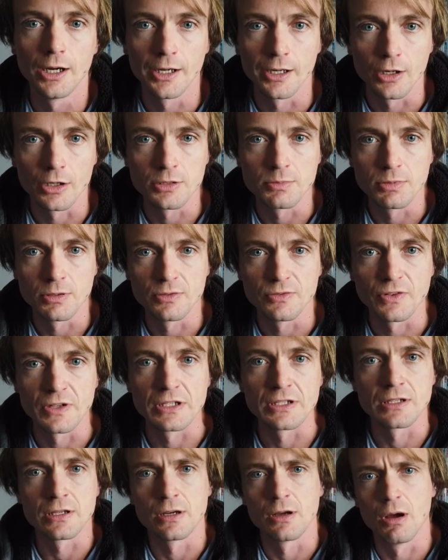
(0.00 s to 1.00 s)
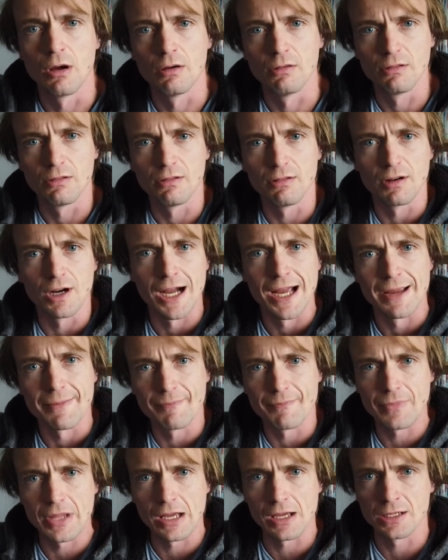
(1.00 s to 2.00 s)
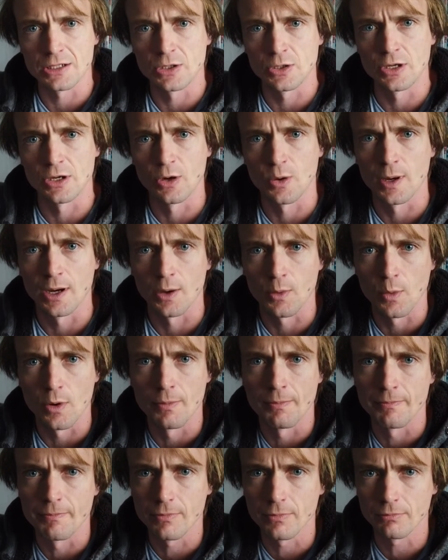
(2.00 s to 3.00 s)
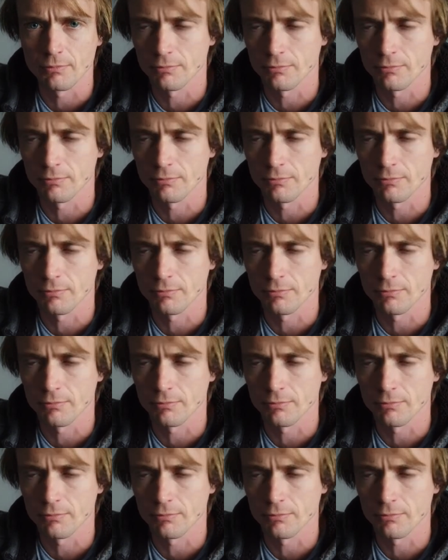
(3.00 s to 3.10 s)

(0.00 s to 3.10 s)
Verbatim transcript: Hey guys, Plum Right, it's only a quick one,